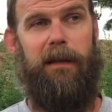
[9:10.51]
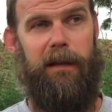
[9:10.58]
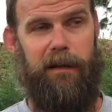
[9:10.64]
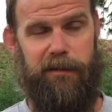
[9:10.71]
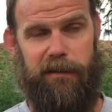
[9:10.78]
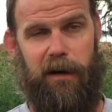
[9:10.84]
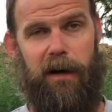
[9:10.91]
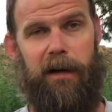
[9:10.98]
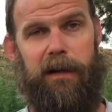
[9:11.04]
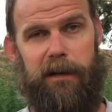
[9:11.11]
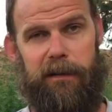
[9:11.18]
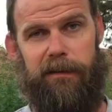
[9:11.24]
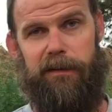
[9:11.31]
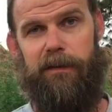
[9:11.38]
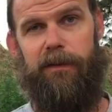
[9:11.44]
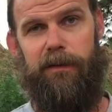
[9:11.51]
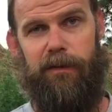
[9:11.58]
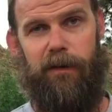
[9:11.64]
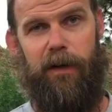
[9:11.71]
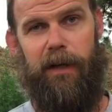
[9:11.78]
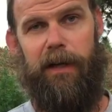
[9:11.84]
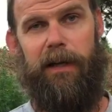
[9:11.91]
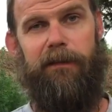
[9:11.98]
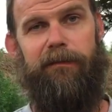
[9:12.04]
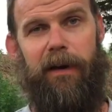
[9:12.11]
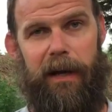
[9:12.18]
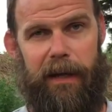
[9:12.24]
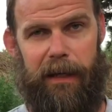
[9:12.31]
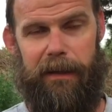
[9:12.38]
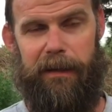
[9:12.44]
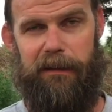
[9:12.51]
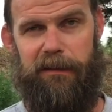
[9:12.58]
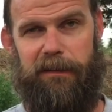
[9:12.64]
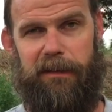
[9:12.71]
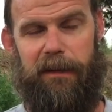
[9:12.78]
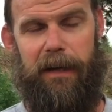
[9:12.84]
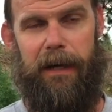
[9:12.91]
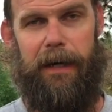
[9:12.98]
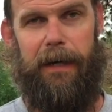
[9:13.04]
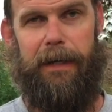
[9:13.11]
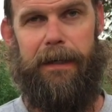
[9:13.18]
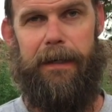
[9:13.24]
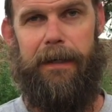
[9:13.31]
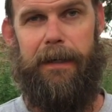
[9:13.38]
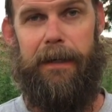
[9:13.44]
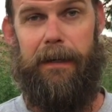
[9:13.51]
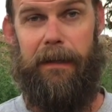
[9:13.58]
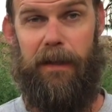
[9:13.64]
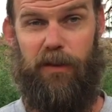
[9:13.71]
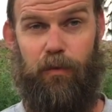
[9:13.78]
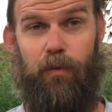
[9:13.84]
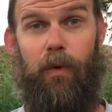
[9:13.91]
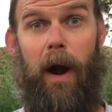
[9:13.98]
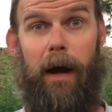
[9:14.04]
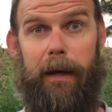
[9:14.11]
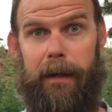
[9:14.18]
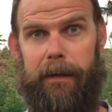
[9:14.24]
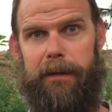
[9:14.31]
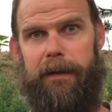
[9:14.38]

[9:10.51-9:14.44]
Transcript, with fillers: that has gone into sort of innovating this, uh, this rocket